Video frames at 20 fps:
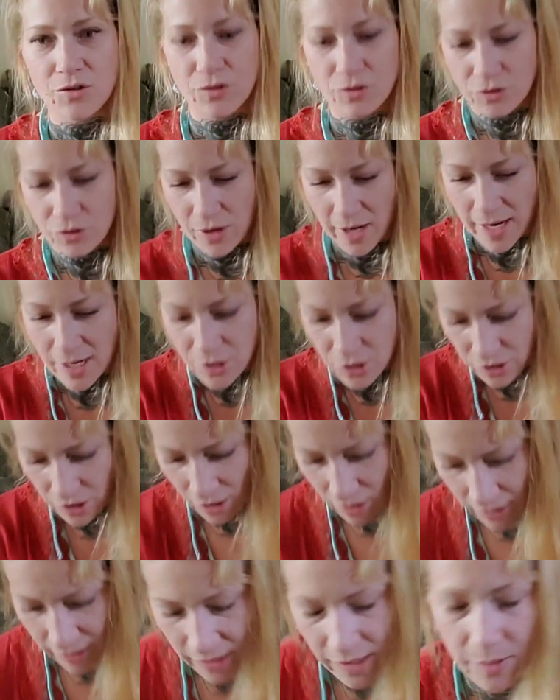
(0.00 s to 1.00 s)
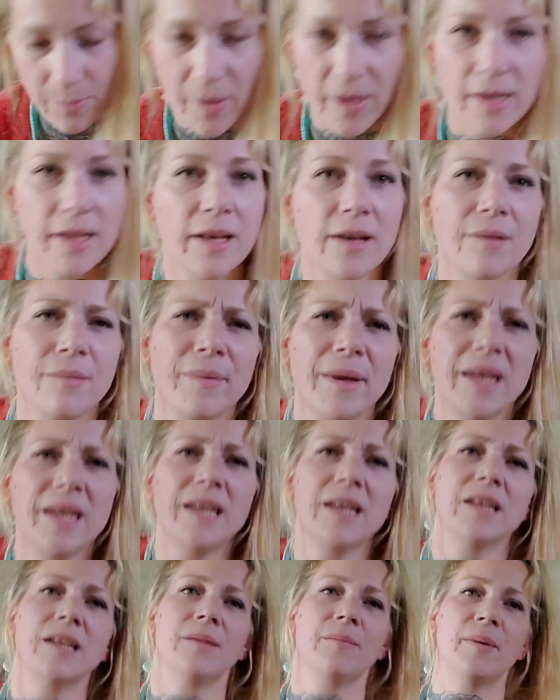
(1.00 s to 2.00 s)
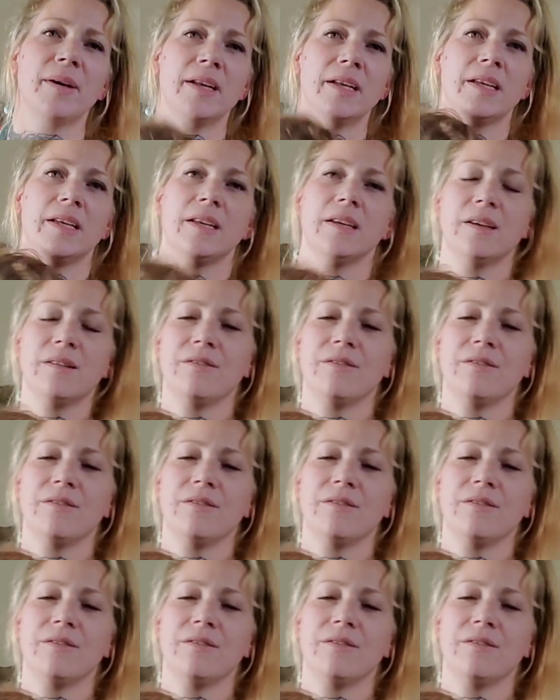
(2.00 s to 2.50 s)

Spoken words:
trash talk anybody and make anybody